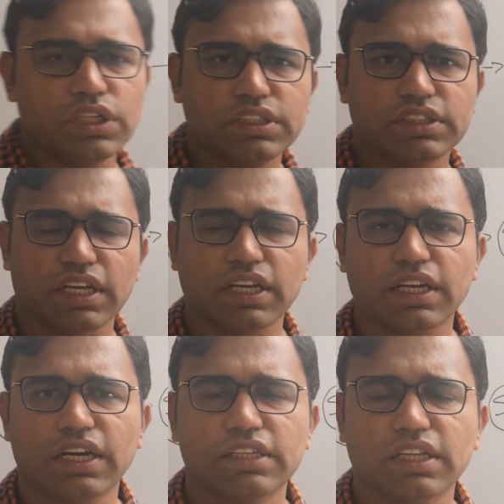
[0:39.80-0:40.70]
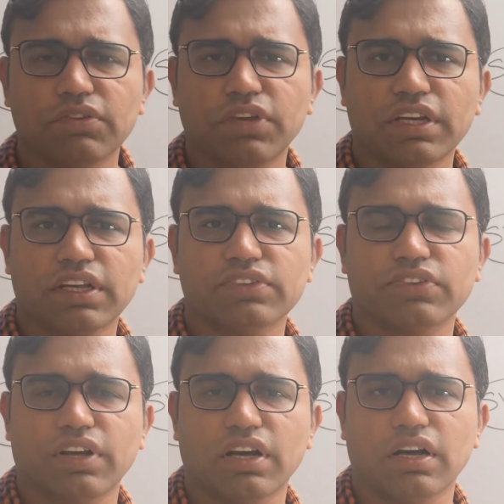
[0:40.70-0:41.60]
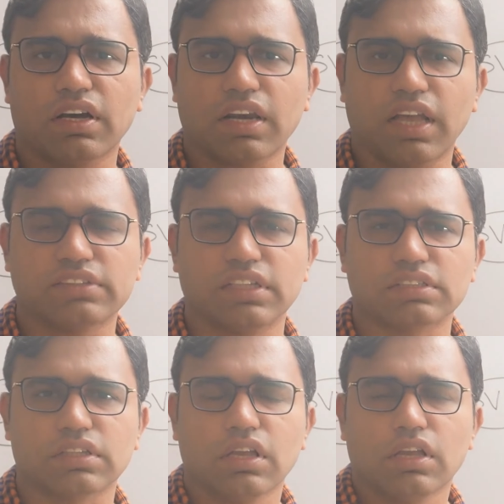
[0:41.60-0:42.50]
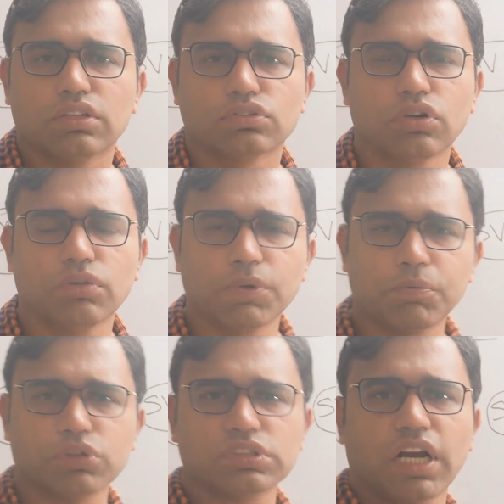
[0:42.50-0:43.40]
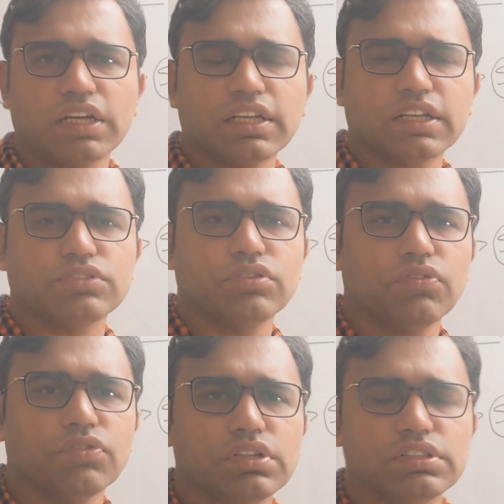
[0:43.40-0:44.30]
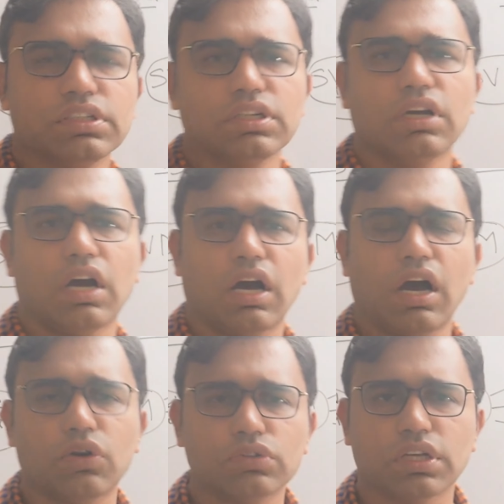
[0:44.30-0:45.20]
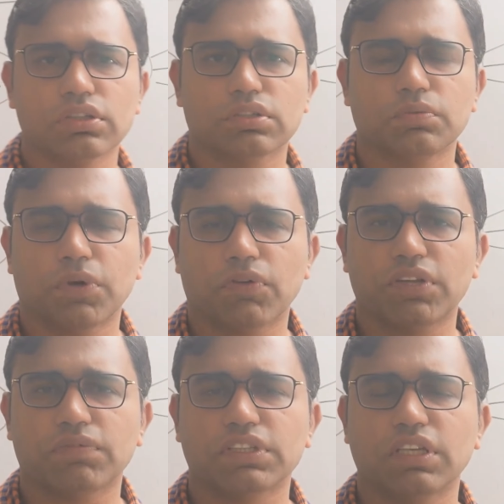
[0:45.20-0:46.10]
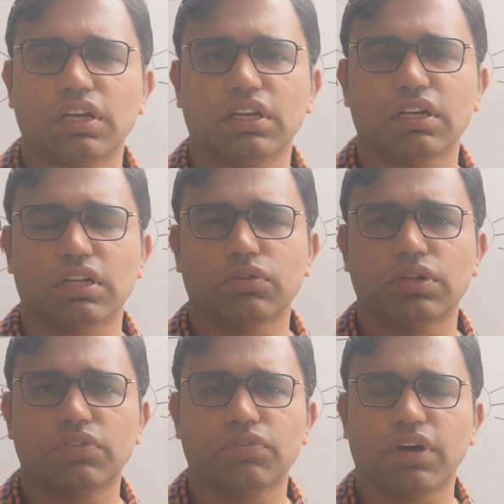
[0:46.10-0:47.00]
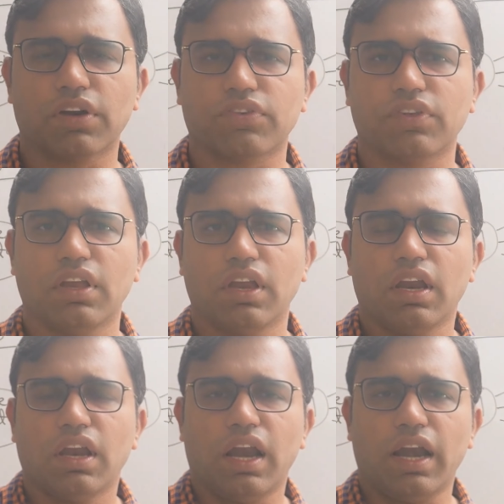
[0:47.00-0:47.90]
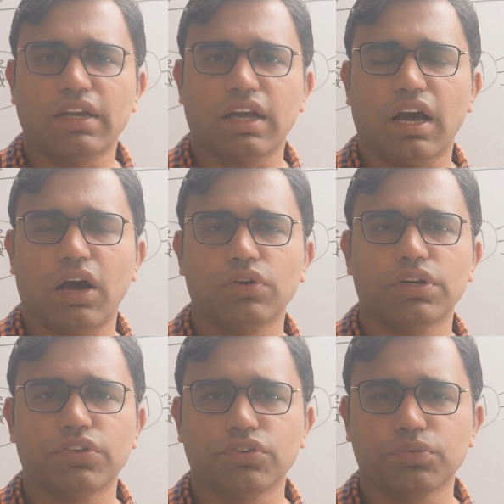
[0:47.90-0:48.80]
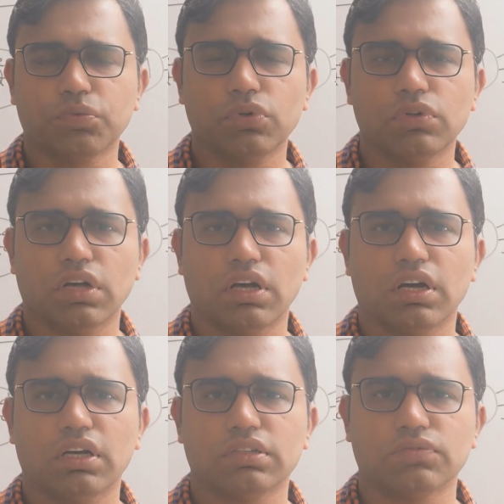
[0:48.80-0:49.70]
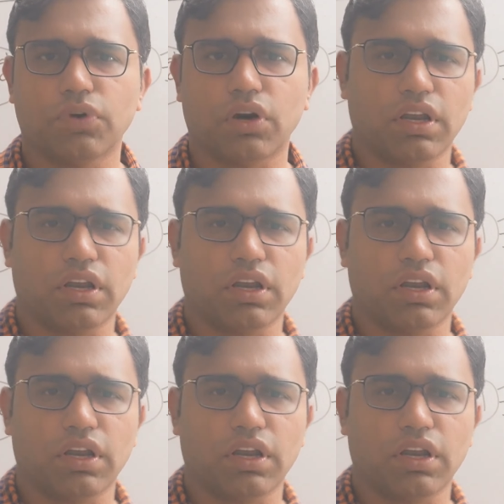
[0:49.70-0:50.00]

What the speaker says: it segregate the various classes. So before starting SVM, we'll see how the supervised machine learning algorithm works and how it is useful for